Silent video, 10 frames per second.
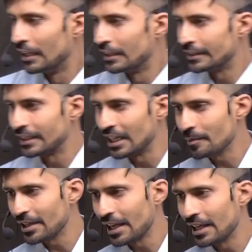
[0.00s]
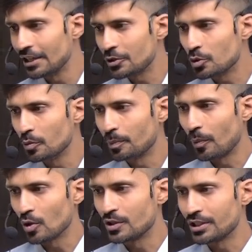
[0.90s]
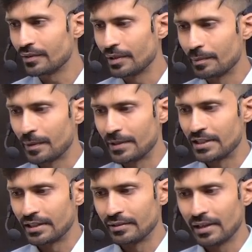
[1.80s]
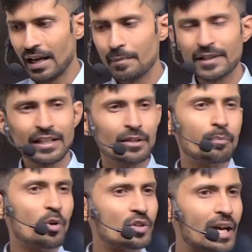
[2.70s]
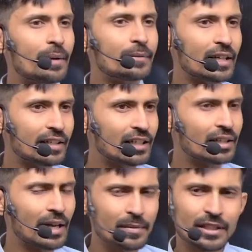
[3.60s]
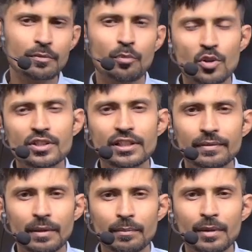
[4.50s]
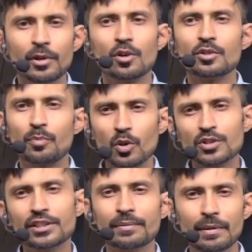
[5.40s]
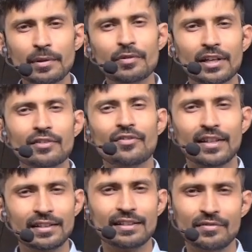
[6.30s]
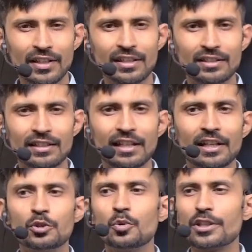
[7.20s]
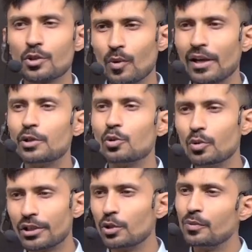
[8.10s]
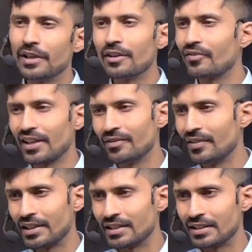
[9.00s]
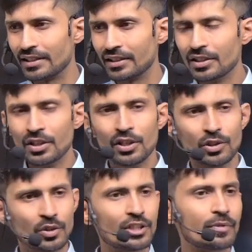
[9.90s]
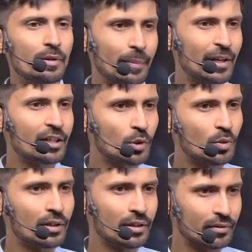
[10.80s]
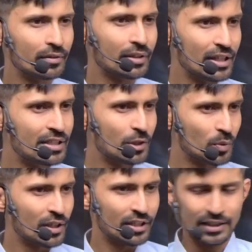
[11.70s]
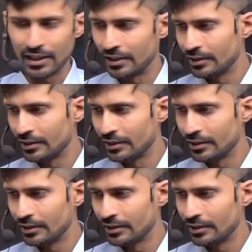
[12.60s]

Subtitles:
Tell me any two positive number, bache. I'm saying positive number because positive number we can find very easily, like 2a square, 2 cube, we can find very easily. So it will be better to easy to understand.